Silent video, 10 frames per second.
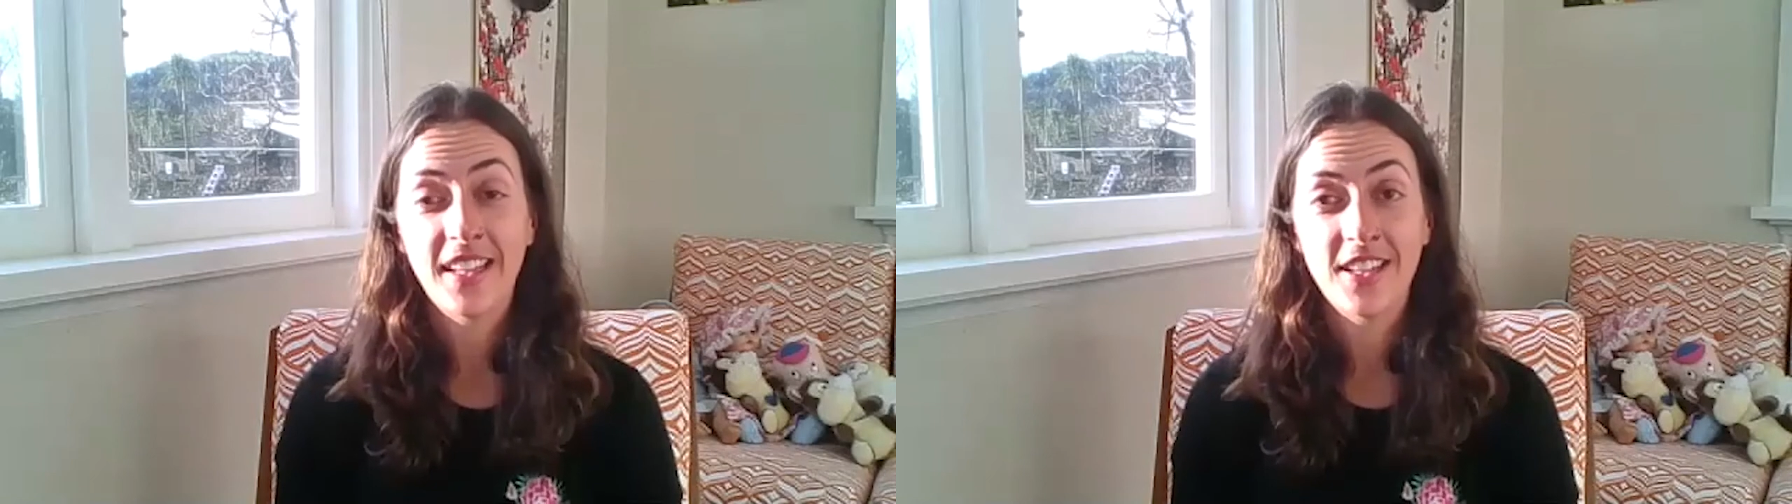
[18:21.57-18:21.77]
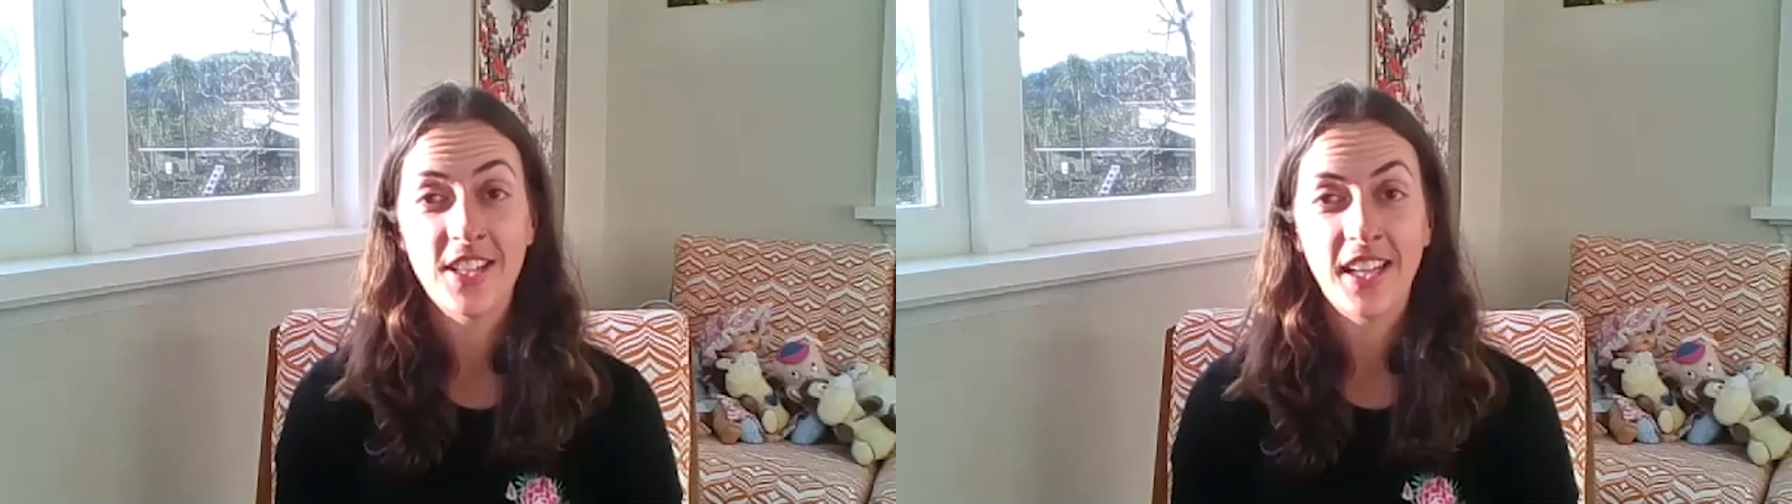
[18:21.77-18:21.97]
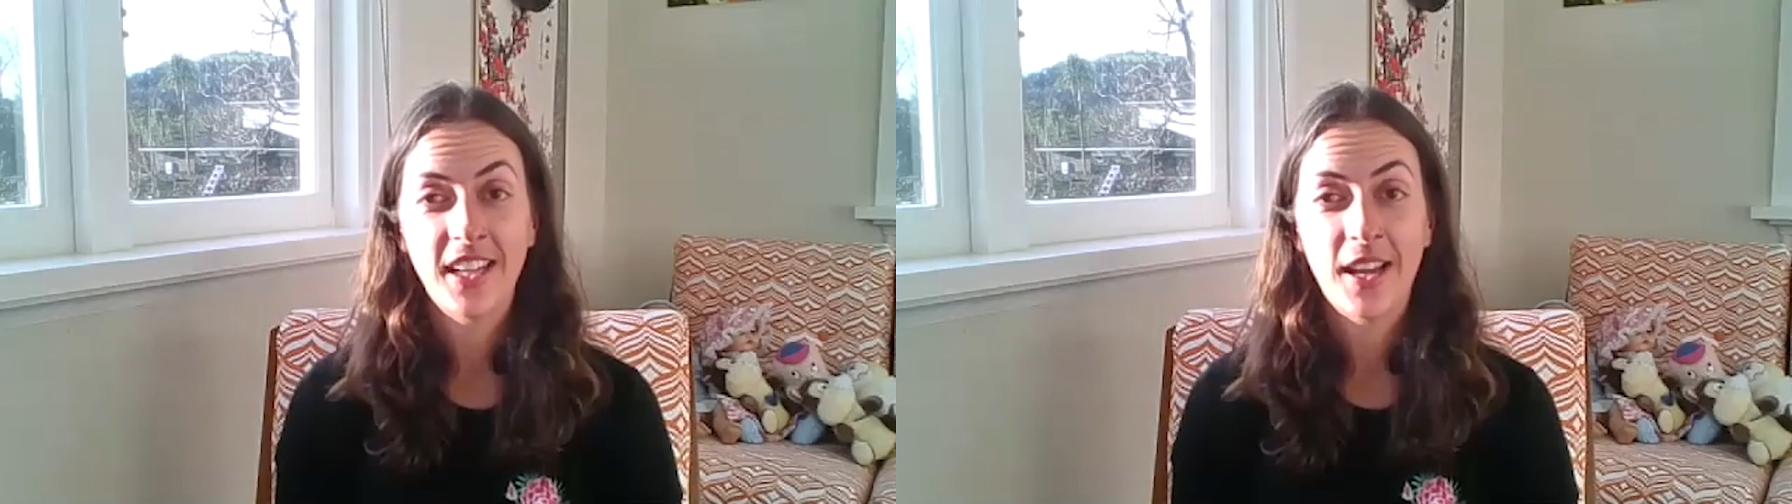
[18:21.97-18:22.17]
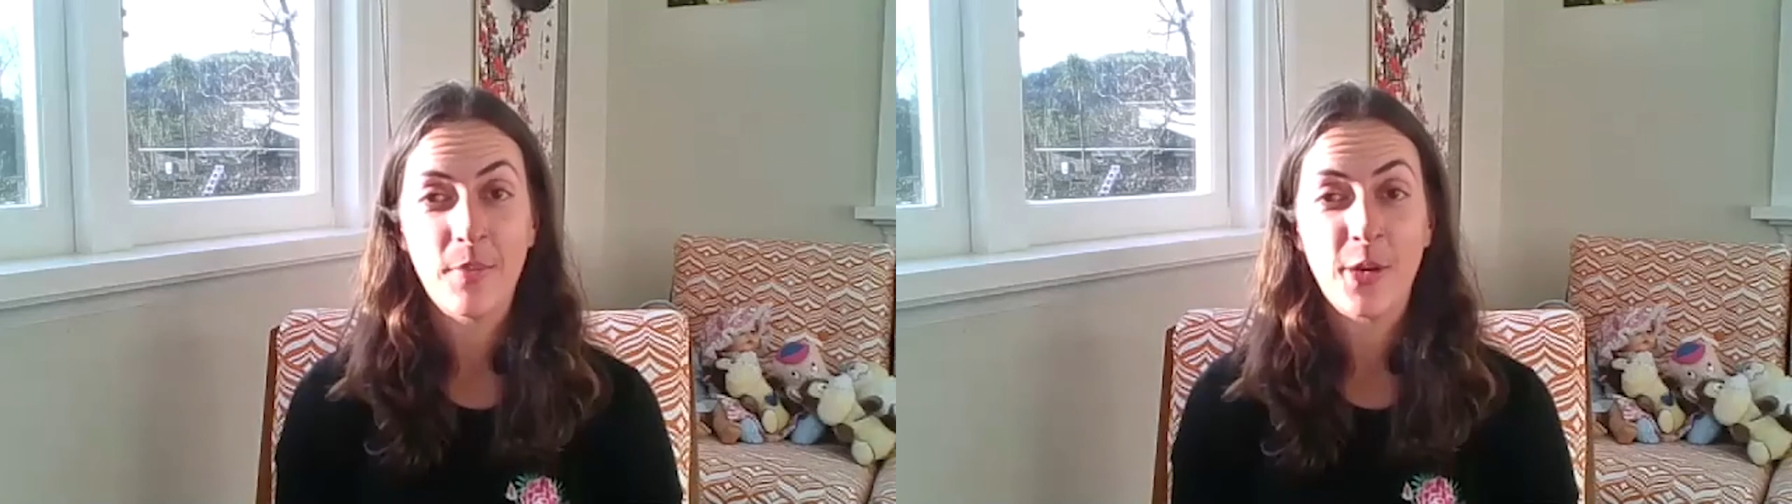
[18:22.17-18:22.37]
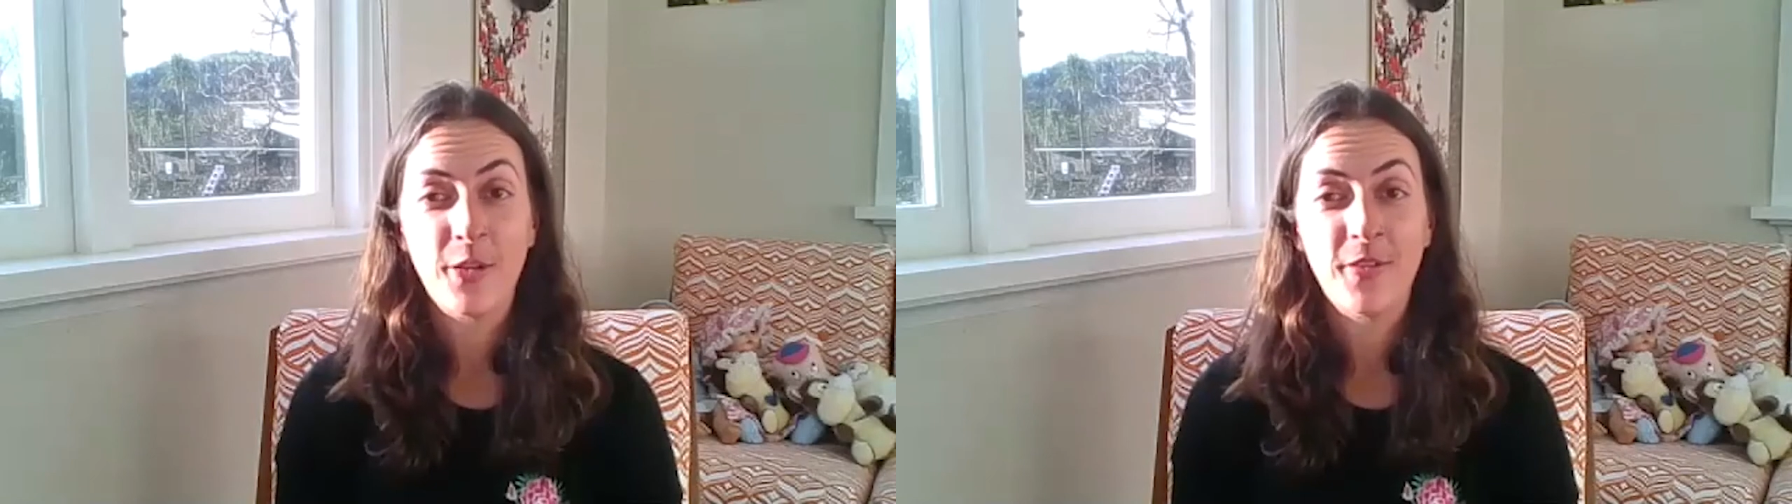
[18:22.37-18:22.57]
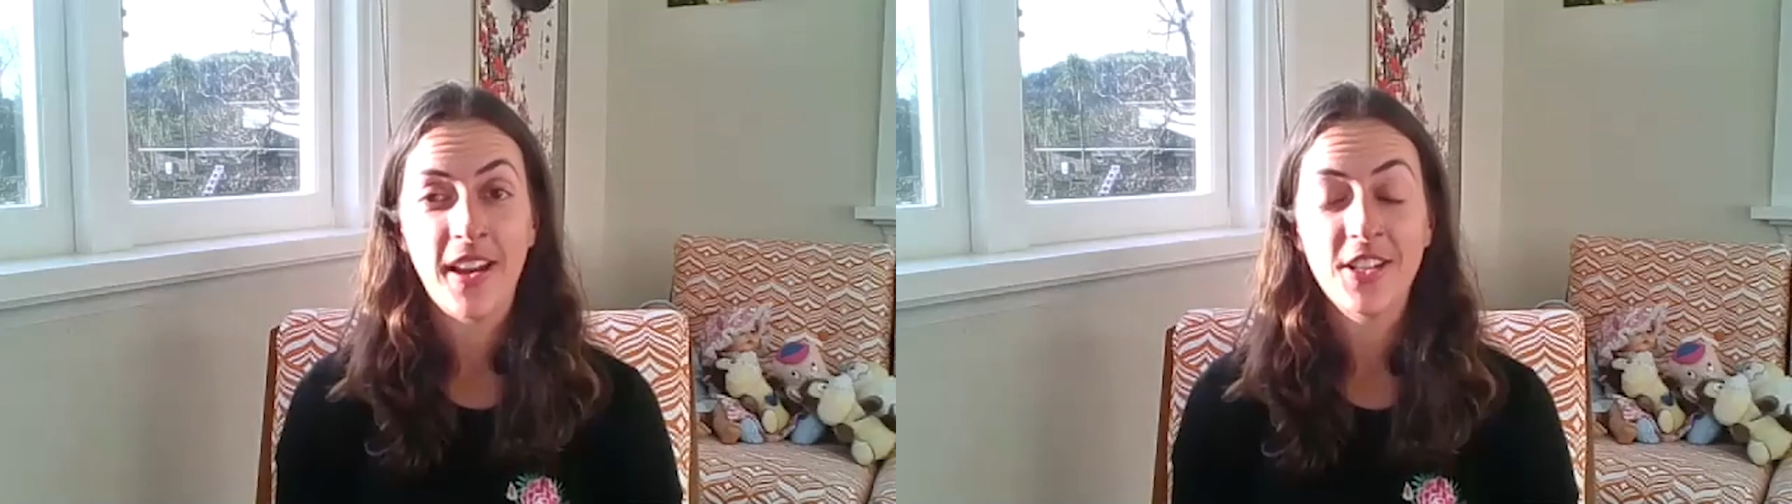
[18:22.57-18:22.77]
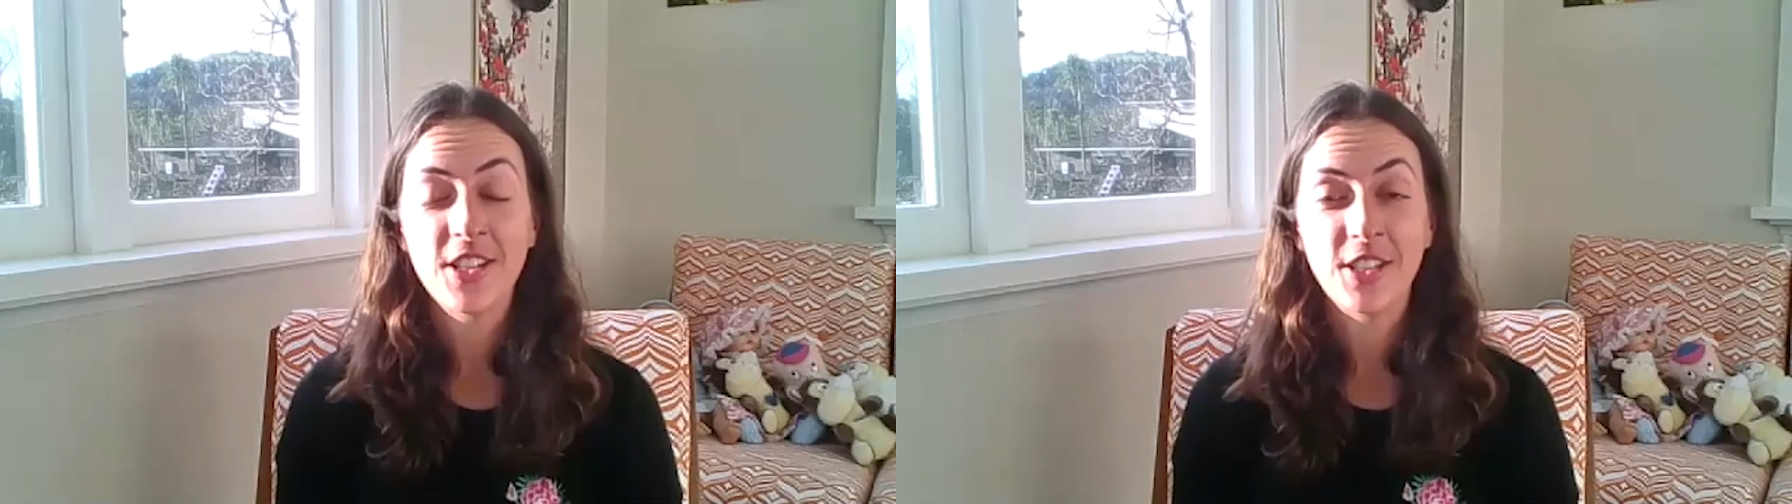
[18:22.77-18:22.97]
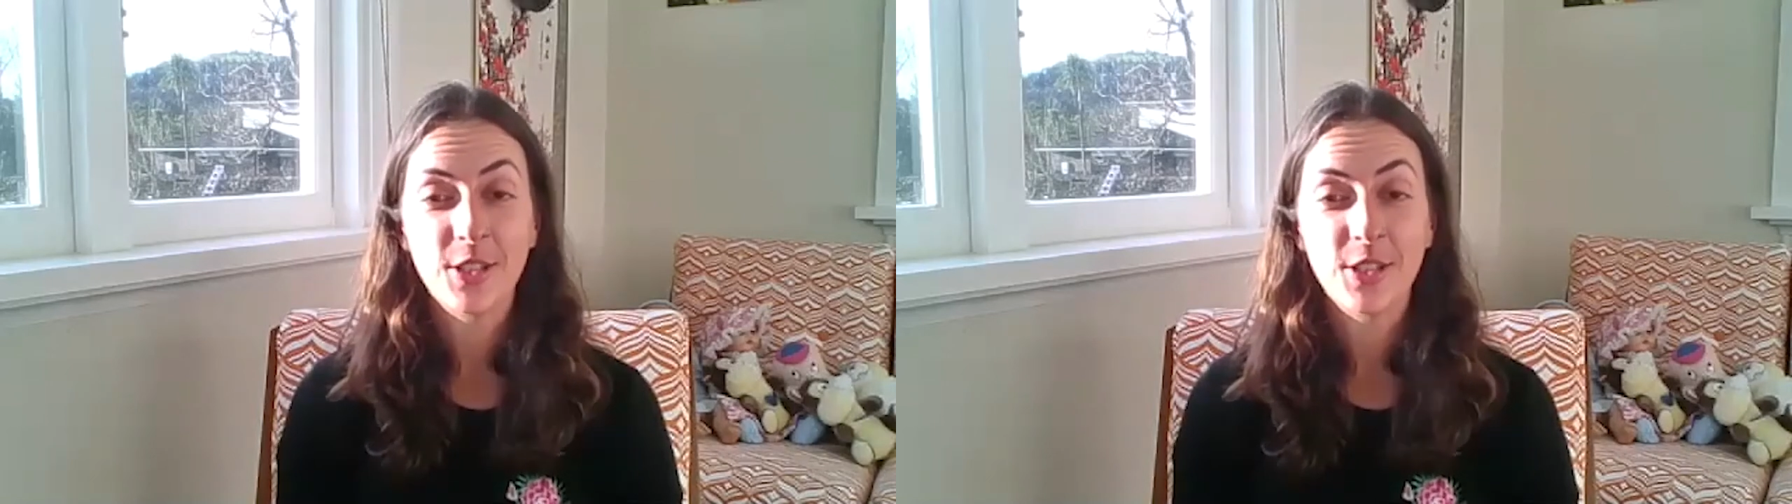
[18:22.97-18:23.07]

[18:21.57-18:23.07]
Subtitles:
energy and motivation